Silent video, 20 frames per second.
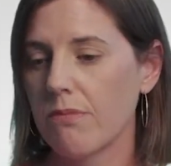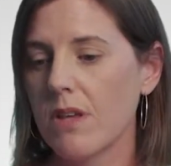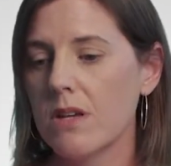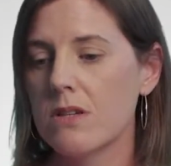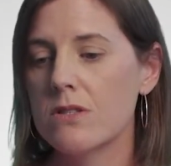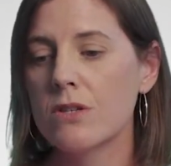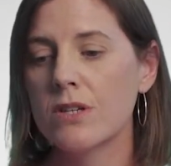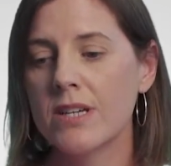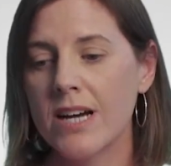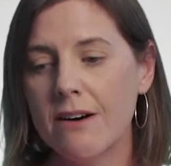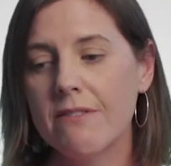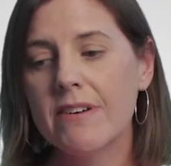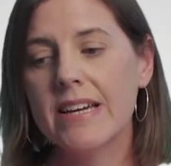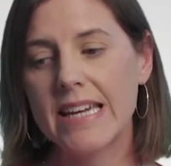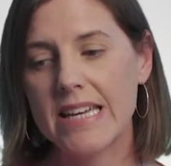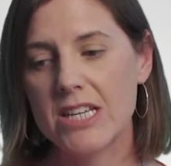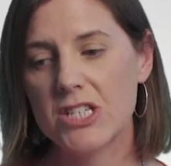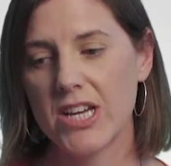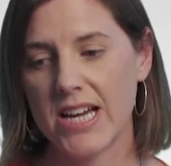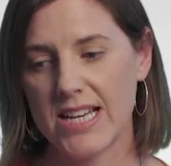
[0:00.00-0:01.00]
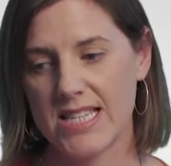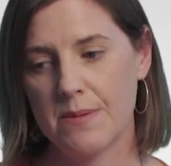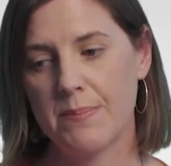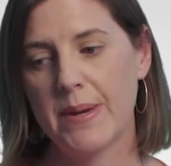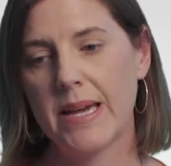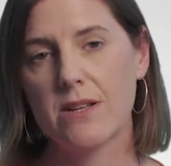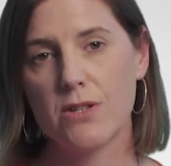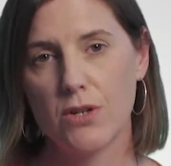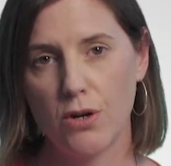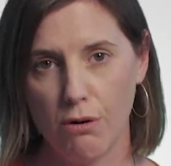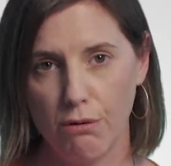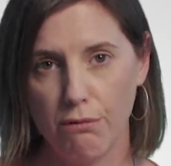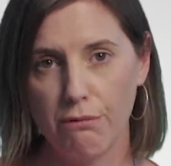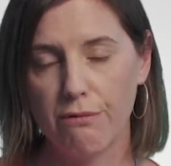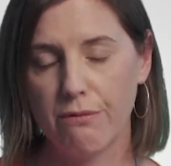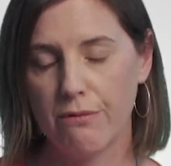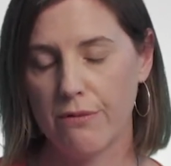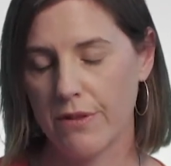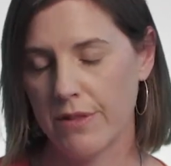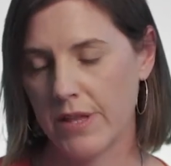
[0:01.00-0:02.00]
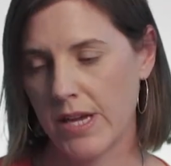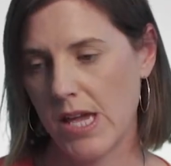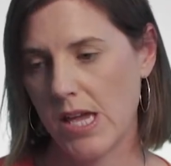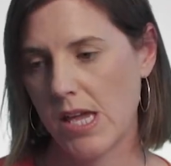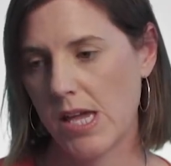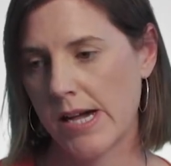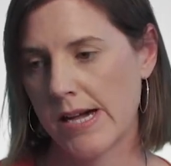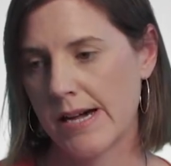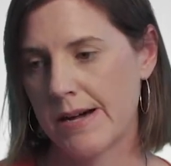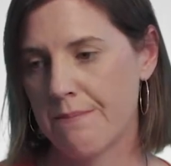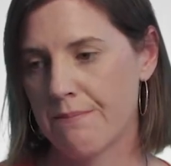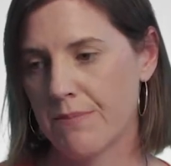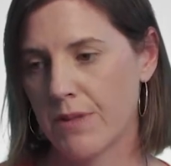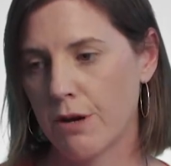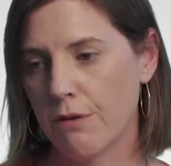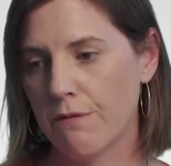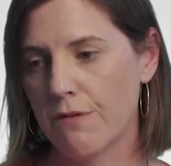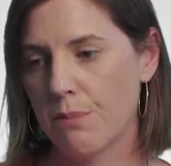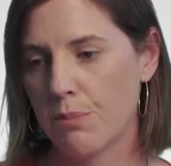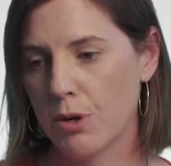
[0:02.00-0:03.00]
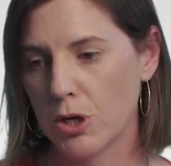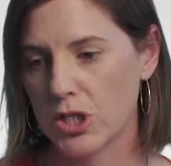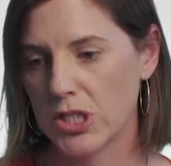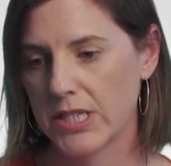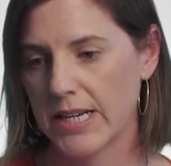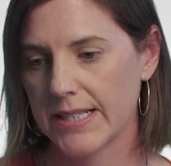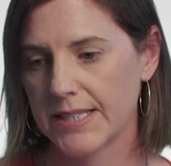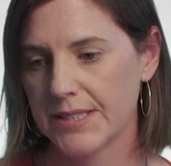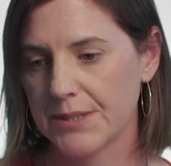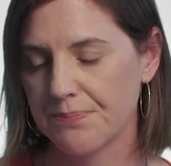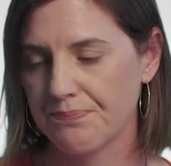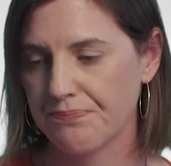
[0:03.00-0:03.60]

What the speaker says: So cover each aspect of the project.